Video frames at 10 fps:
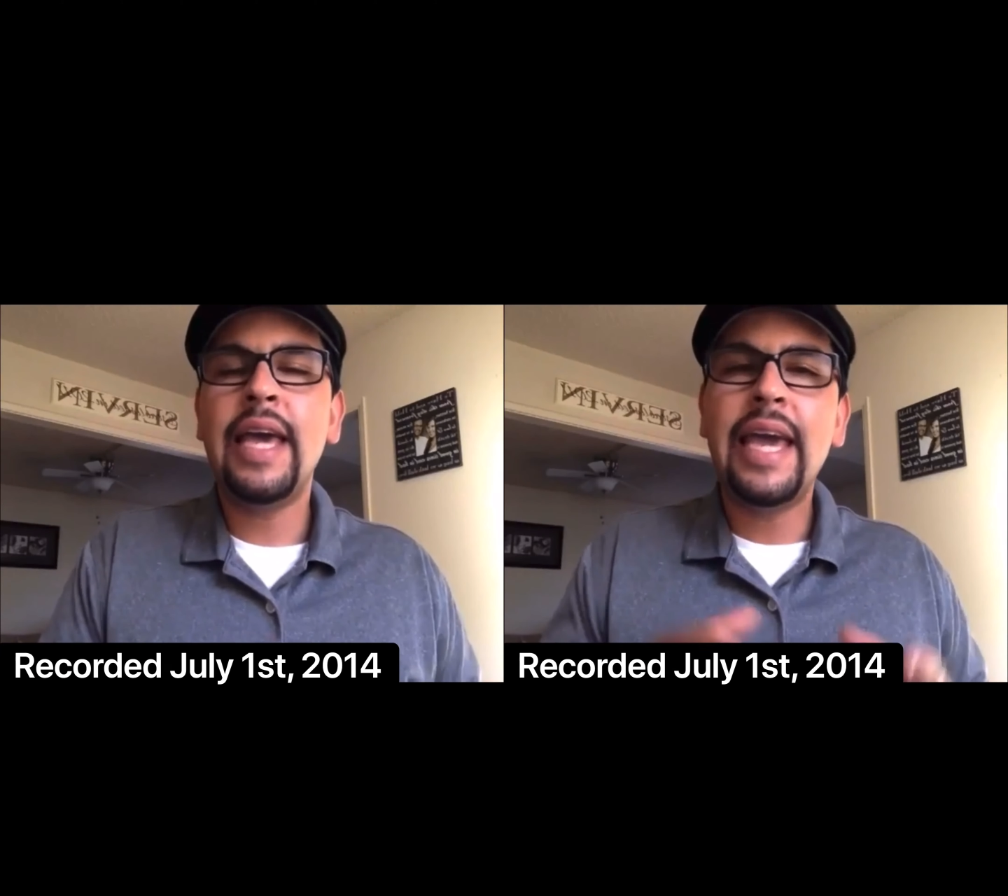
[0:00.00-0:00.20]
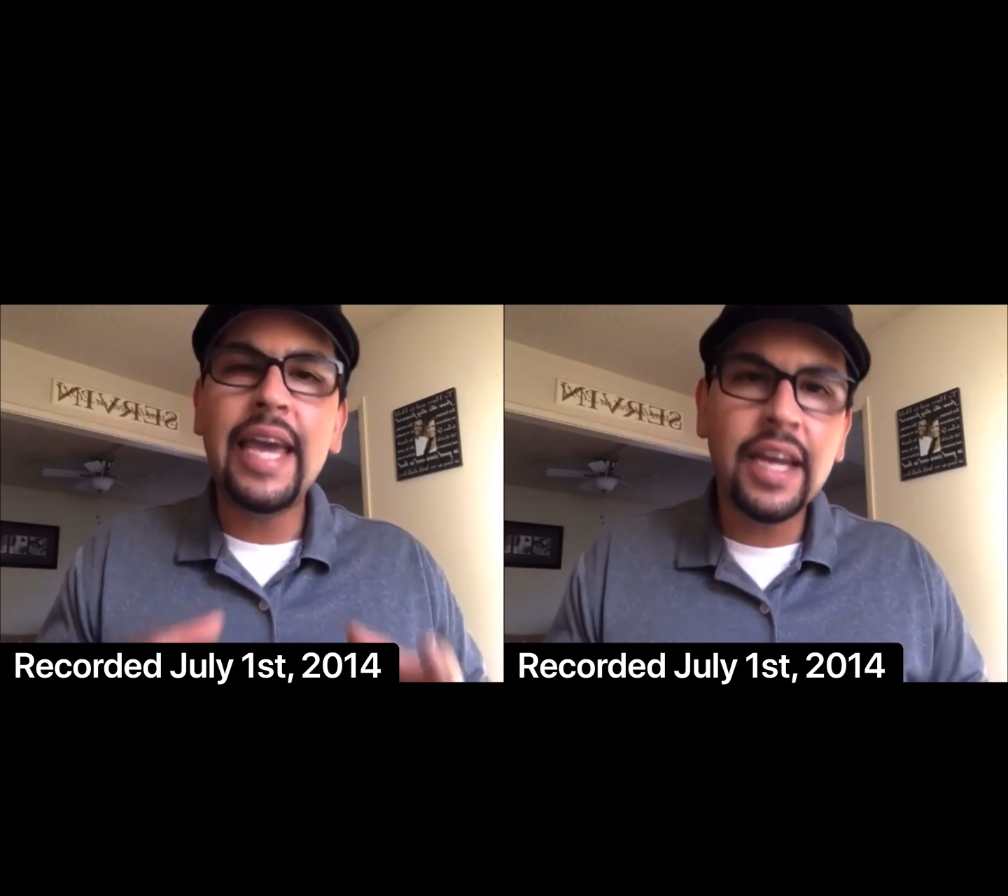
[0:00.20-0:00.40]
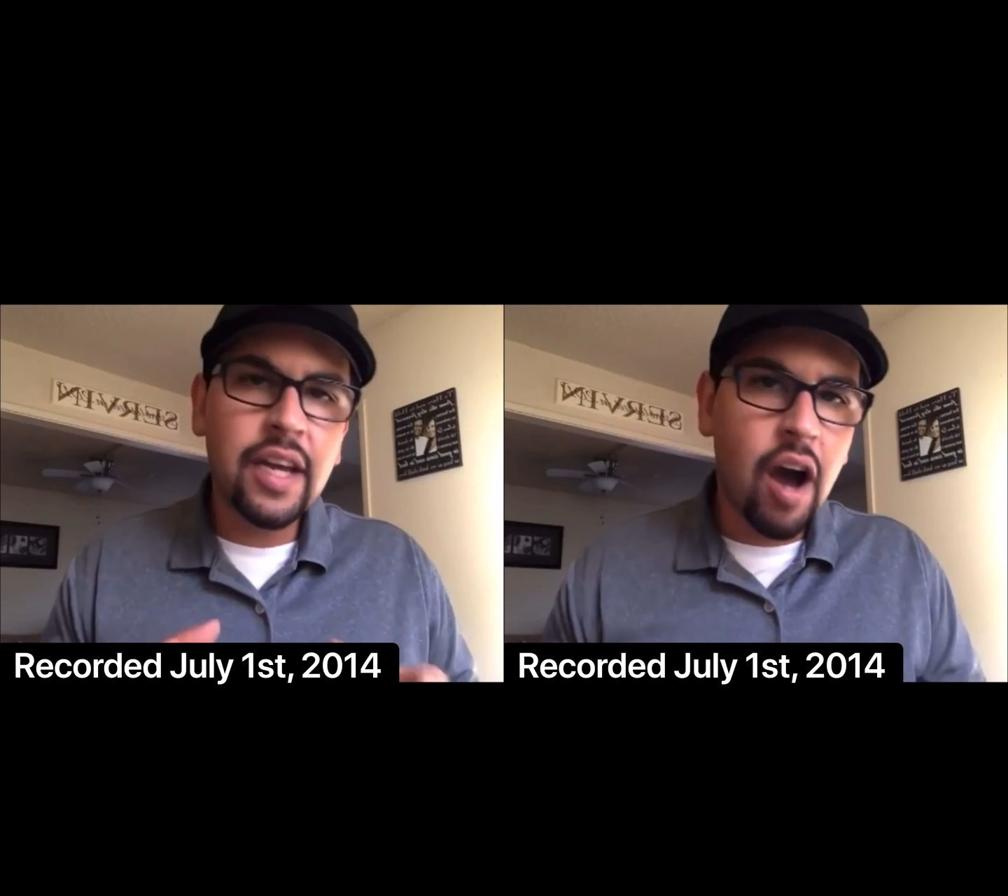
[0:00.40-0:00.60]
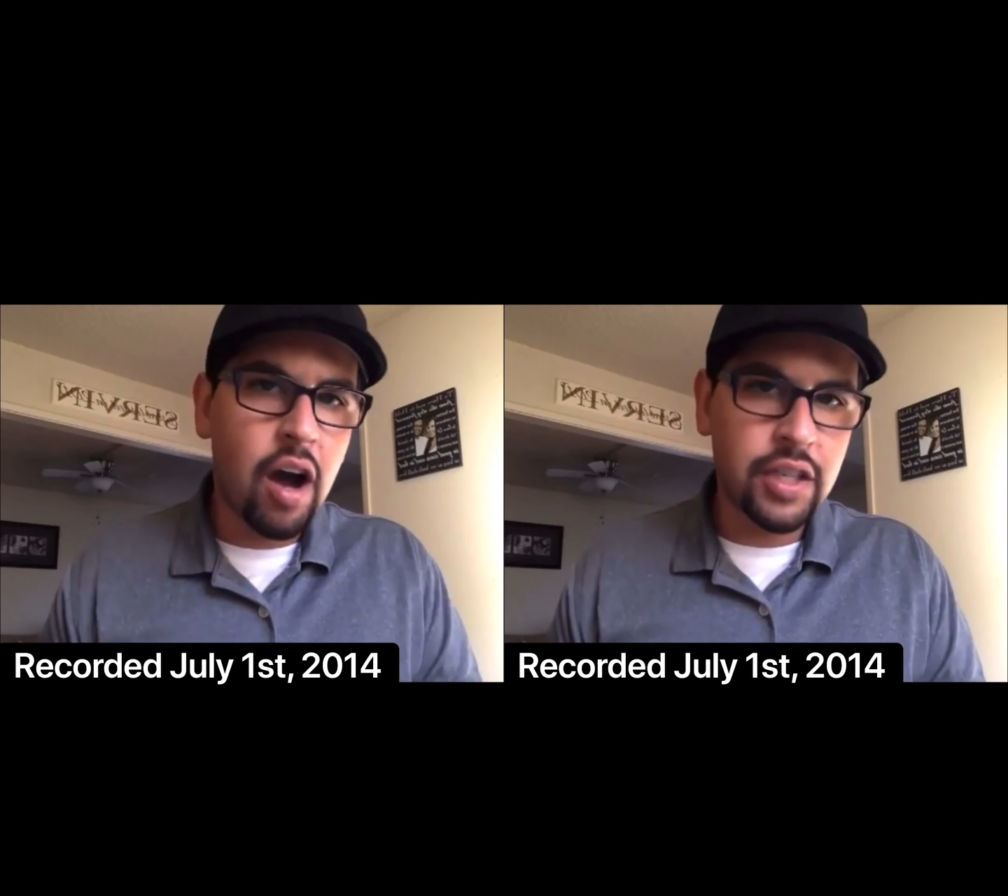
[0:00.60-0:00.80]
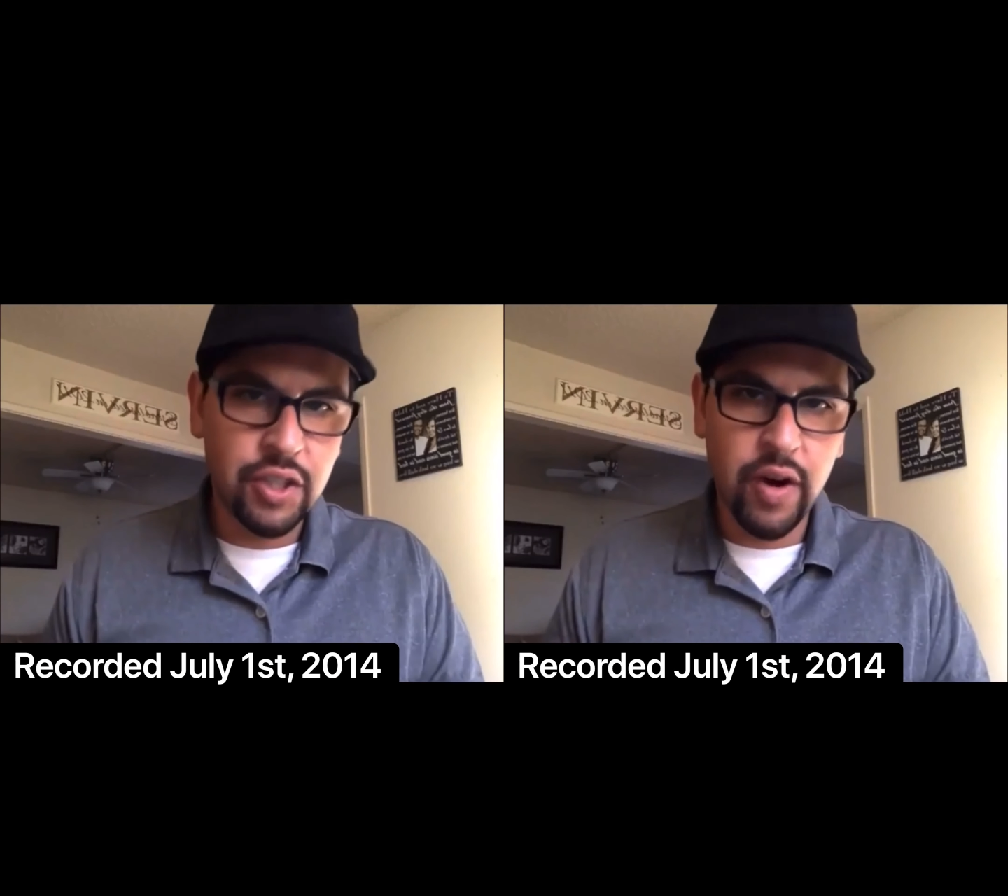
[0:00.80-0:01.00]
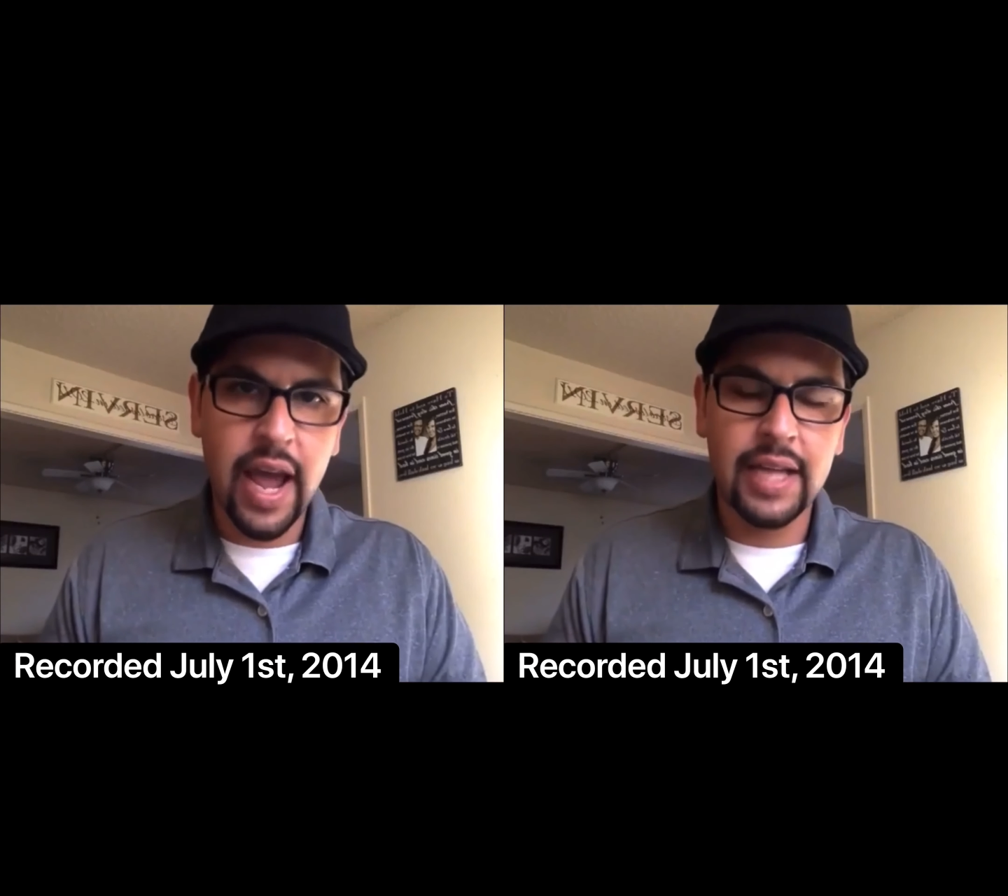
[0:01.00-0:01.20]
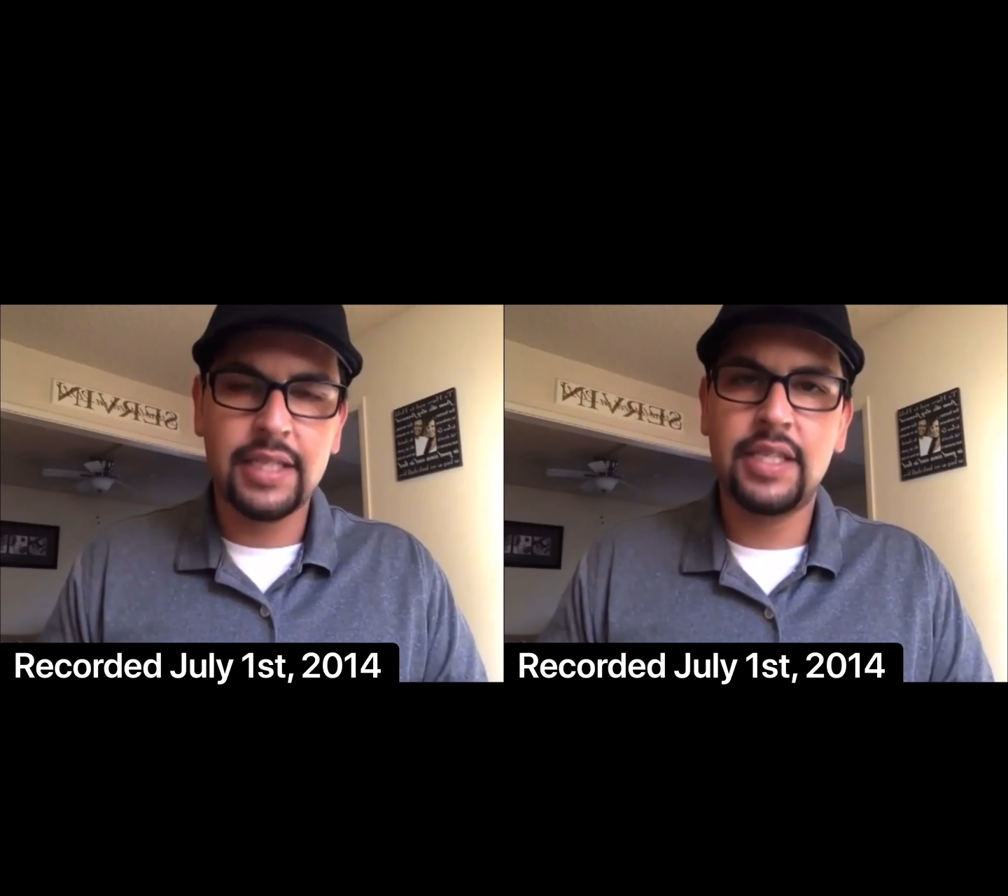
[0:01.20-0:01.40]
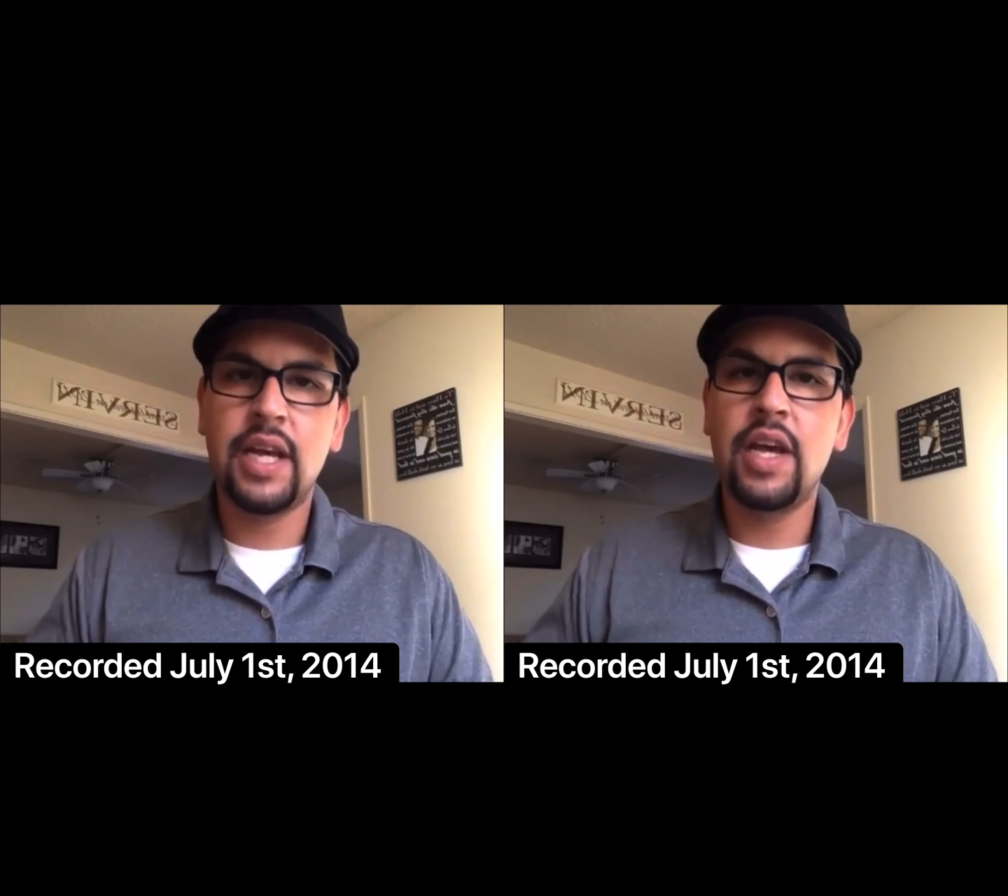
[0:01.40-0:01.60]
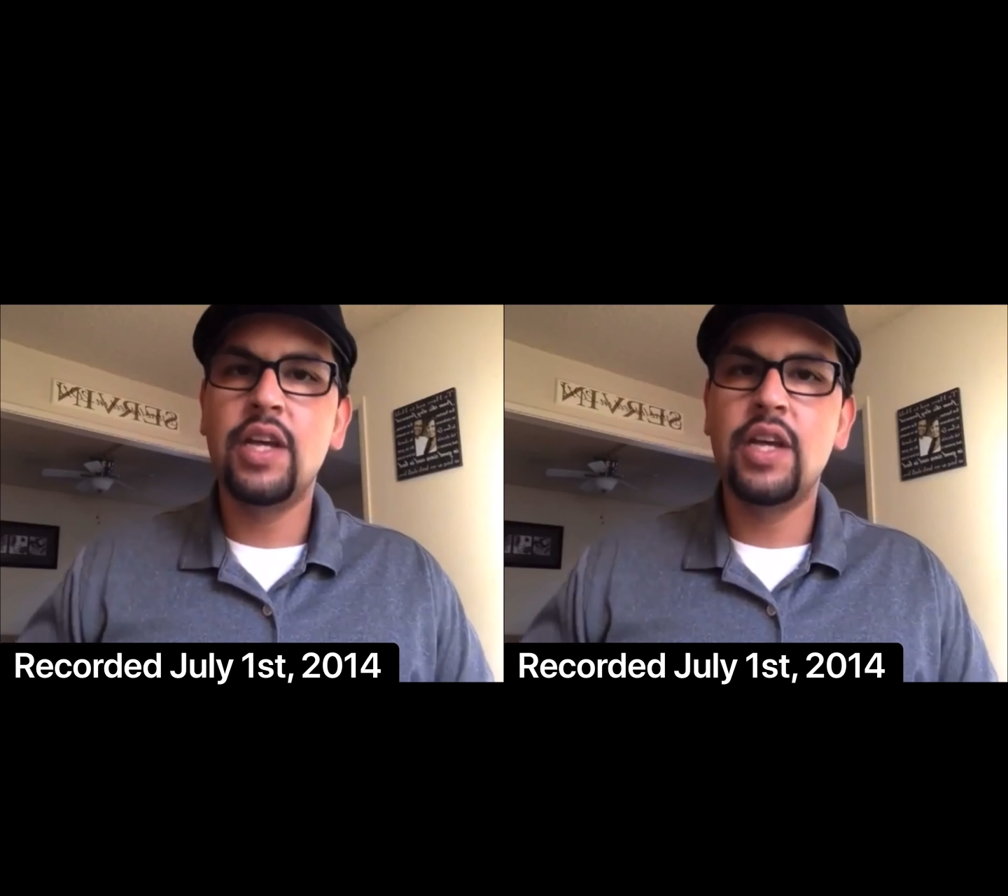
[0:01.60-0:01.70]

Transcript: in contrast